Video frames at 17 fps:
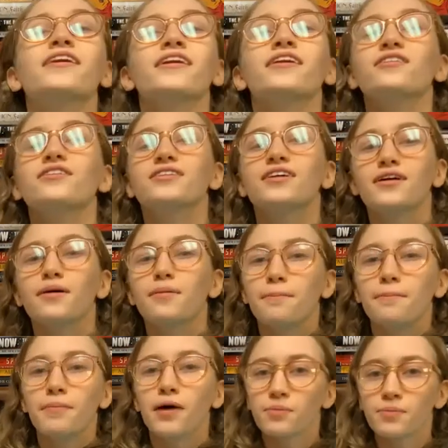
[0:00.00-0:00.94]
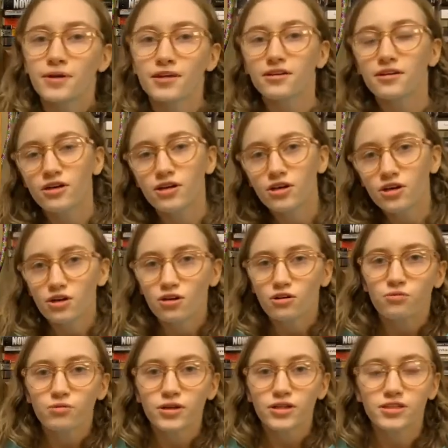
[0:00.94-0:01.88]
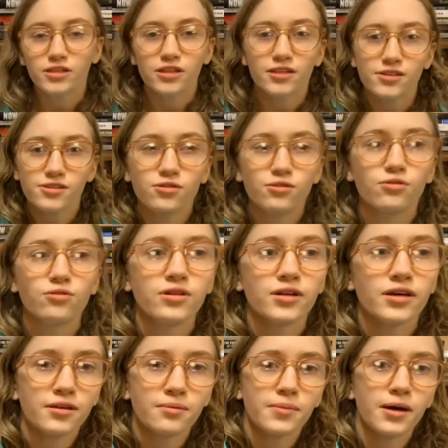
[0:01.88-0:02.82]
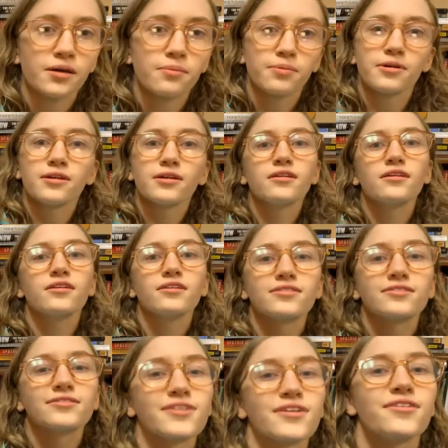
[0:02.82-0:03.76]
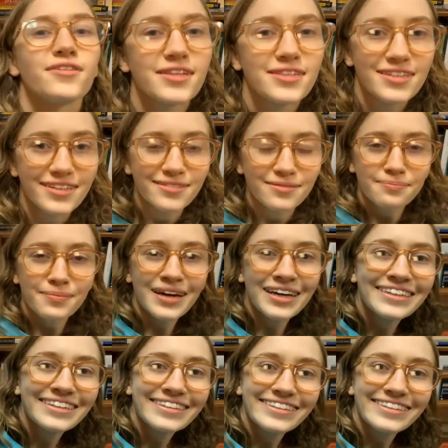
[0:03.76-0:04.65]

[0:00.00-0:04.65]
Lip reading: looks like a Muppet, which is cool in my opinion. So that's it. Bye.